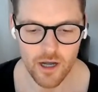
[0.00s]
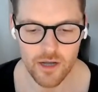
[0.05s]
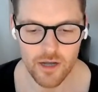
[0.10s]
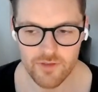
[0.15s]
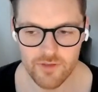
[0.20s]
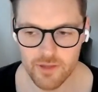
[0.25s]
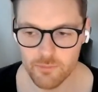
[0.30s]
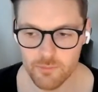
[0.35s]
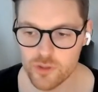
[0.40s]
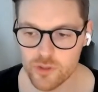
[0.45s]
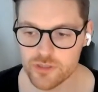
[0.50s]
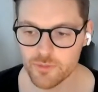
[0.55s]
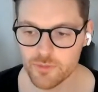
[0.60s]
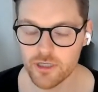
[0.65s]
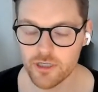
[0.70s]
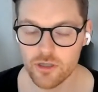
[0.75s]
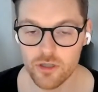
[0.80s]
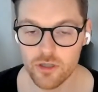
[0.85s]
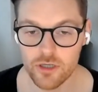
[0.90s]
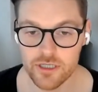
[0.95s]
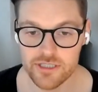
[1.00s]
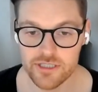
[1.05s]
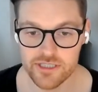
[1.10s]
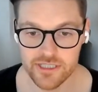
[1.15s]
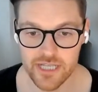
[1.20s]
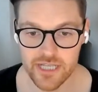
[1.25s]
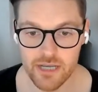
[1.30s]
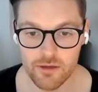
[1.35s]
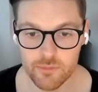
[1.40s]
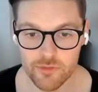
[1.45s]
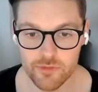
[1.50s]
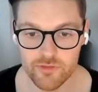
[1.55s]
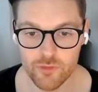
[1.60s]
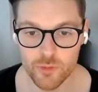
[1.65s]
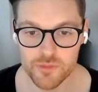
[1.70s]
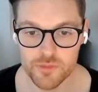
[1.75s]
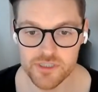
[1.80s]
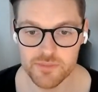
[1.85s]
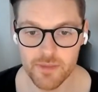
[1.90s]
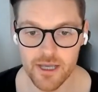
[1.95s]
most of my clients are now on
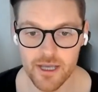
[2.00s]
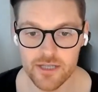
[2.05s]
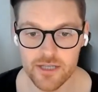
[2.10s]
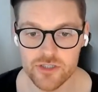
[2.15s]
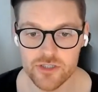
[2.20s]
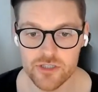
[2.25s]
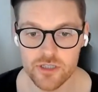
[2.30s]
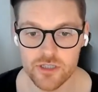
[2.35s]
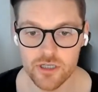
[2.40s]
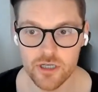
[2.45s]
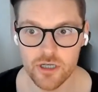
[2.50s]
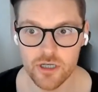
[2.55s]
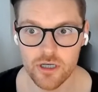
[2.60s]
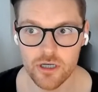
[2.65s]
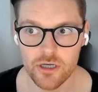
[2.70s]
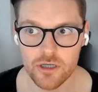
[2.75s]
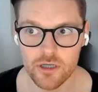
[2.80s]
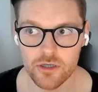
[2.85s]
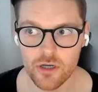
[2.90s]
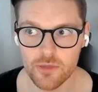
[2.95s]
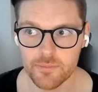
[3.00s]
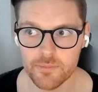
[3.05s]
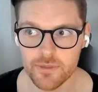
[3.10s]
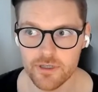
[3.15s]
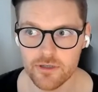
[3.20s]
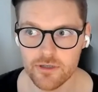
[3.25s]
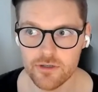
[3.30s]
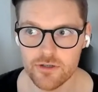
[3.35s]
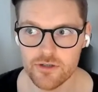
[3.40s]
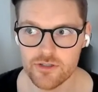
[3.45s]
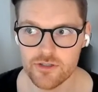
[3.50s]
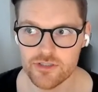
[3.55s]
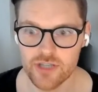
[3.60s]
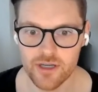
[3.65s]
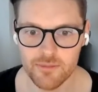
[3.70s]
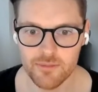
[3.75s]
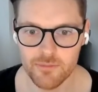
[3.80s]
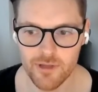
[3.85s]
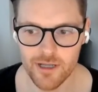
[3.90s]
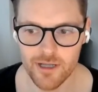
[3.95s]
Performance Max, not because
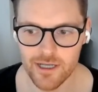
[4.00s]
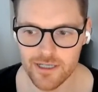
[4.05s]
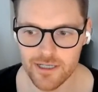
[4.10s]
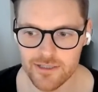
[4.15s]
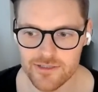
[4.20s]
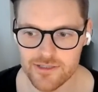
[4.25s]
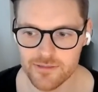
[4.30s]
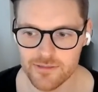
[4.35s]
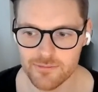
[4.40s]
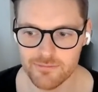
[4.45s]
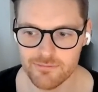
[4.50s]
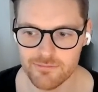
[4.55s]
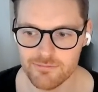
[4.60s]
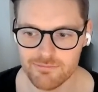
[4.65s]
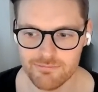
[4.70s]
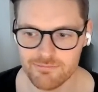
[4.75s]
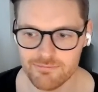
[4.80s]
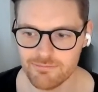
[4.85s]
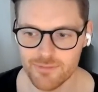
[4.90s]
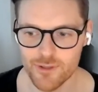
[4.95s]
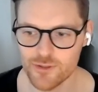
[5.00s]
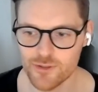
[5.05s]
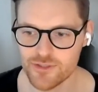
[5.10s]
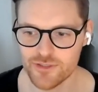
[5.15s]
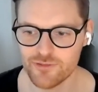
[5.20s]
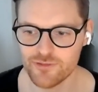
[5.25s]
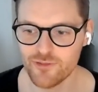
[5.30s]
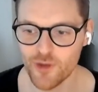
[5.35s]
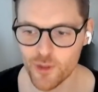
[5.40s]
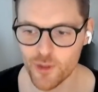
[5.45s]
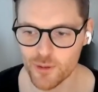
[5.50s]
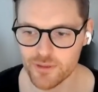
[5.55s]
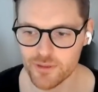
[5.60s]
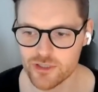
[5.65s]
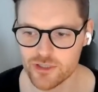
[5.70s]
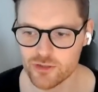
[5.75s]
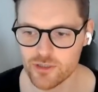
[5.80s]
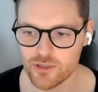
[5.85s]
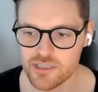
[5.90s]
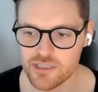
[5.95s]
I'm like some person following the
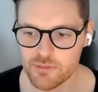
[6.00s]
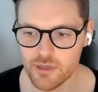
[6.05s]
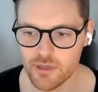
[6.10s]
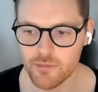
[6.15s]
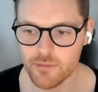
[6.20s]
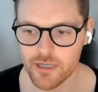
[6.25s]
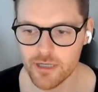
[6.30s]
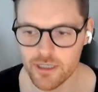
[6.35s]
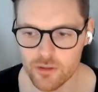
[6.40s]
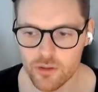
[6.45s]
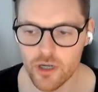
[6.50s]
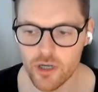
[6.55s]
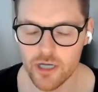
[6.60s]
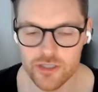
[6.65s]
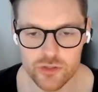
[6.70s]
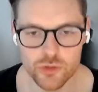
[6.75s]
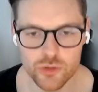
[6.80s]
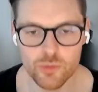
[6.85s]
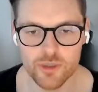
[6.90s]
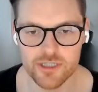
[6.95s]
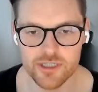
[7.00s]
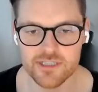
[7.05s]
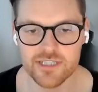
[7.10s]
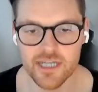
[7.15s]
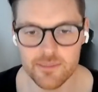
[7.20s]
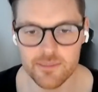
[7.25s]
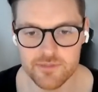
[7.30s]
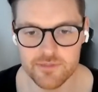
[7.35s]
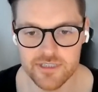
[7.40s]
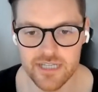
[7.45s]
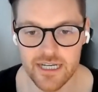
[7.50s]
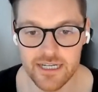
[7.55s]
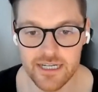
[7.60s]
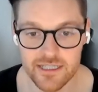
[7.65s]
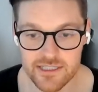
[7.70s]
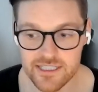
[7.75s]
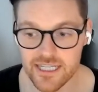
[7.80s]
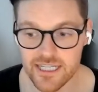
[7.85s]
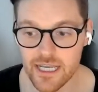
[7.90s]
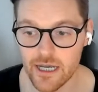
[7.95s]
trends, but I'm like, look, I do want to stay up to date and
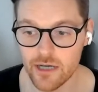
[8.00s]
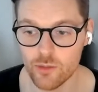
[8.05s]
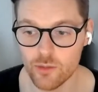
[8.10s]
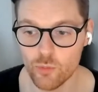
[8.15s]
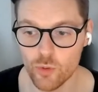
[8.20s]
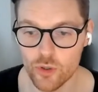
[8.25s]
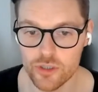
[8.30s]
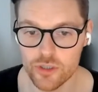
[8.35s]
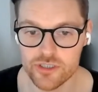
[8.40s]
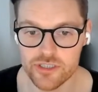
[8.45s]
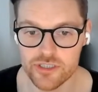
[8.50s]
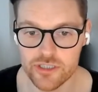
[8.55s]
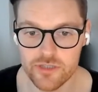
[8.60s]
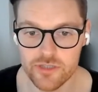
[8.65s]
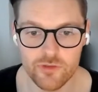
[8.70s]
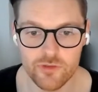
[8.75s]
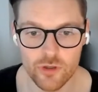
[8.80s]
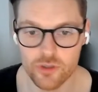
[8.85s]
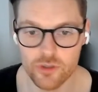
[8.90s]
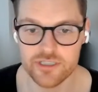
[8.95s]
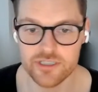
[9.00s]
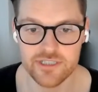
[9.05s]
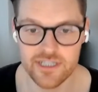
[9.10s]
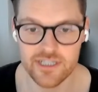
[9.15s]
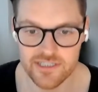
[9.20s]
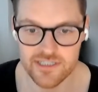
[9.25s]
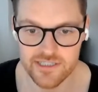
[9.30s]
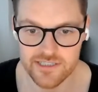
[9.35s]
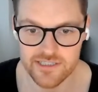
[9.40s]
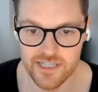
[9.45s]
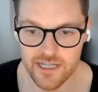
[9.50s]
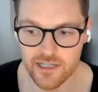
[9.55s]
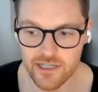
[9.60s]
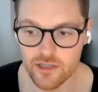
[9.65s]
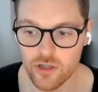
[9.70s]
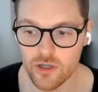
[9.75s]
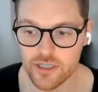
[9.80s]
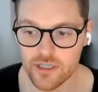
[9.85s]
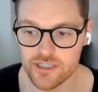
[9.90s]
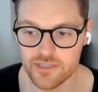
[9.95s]
see how it works. And you've got to test this out.
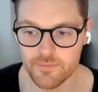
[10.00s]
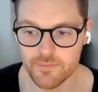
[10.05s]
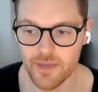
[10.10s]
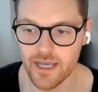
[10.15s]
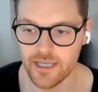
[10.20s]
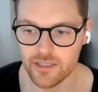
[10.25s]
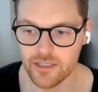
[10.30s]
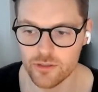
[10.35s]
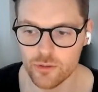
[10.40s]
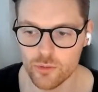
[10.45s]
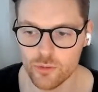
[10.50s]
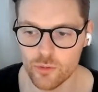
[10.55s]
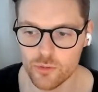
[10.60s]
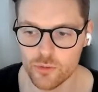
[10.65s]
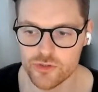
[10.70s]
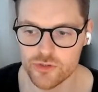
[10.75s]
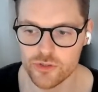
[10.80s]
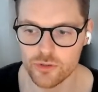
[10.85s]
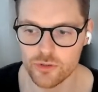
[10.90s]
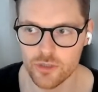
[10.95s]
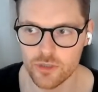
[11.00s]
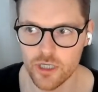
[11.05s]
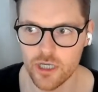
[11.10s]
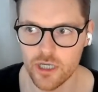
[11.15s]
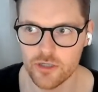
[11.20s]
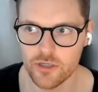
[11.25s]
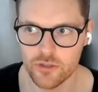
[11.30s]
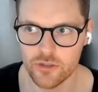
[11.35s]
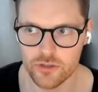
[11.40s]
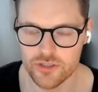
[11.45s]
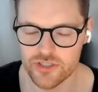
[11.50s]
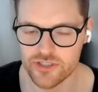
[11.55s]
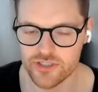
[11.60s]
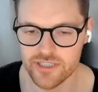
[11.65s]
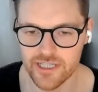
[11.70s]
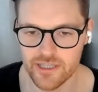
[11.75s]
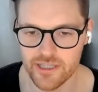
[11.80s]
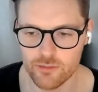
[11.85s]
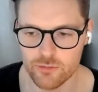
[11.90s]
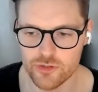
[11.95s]
Clients are paying you also, not just to
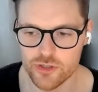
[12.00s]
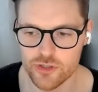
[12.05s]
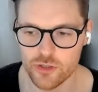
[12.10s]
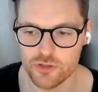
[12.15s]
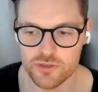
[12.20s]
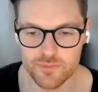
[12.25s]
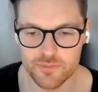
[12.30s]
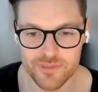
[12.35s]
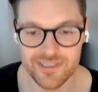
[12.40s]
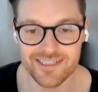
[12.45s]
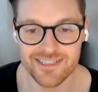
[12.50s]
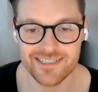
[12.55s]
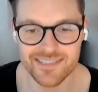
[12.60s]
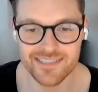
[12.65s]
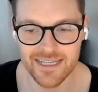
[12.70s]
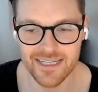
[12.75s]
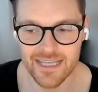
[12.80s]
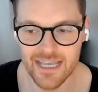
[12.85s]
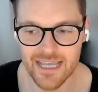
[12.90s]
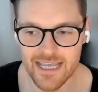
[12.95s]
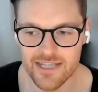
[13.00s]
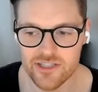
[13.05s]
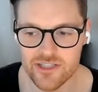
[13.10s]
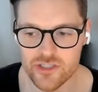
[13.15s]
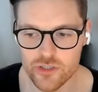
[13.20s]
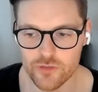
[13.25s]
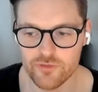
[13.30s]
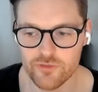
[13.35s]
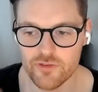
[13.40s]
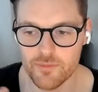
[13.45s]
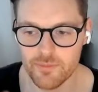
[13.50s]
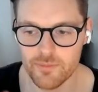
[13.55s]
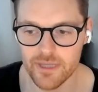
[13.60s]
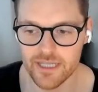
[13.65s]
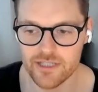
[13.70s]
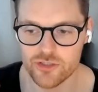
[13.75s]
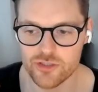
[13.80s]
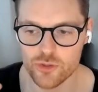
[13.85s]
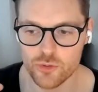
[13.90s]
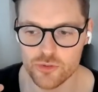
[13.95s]
get the results, but to stay ahead. So for me,
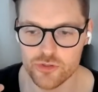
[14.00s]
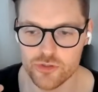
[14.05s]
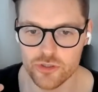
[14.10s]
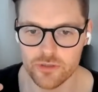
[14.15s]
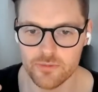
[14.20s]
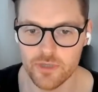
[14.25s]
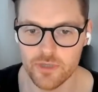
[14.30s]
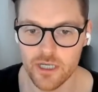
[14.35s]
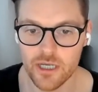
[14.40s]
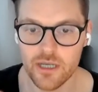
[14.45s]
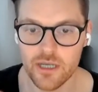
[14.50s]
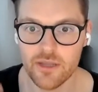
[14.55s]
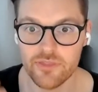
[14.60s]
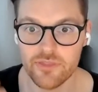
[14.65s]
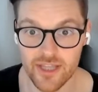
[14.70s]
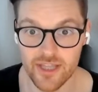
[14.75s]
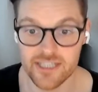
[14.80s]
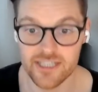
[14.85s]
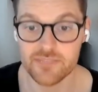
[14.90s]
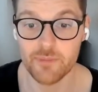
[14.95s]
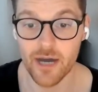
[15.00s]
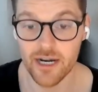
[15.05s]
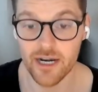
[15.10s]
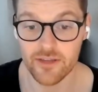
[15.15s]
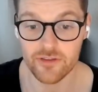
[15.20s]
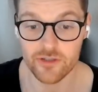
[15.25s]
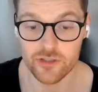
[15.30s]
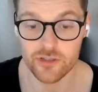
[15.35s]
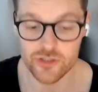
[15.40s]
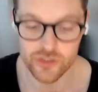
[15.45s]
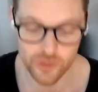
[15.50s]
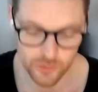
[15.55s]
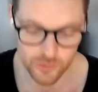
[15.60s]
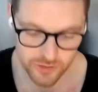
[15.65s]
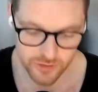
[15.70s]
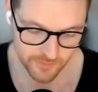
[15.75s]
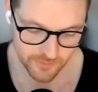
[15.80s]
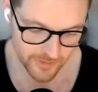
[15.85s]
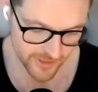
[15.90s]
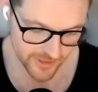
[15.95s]
it's also, that's part of the
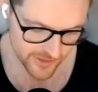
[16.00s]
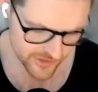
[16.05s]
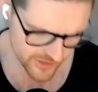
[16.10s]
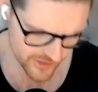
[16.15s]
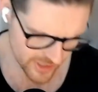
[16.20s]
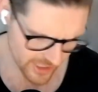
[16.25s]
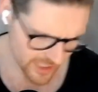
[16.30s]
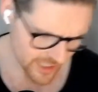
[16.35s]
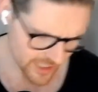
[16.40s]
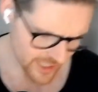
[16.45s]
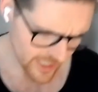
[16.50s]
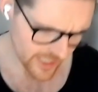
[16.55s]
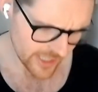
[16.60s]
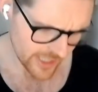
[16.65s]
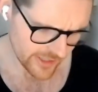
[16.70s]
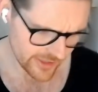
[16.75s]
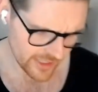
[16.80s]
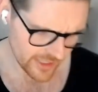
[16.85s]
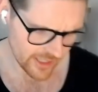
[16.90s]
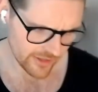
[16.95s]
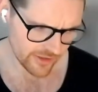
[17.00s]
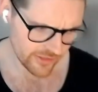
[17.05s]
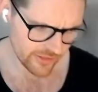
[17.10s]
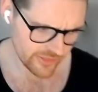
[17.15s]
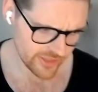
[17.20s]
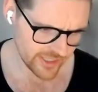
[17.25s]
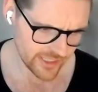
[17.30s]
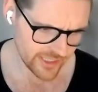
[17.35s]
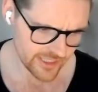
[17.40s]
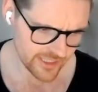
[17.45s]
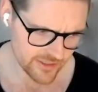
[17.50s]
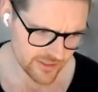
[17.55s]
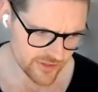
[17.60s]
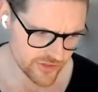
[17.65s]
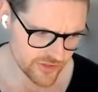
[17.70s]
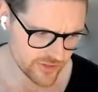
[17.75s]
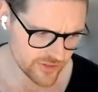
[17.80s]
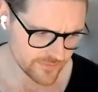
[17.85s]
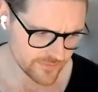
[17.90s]
consulting piece. The other thing is,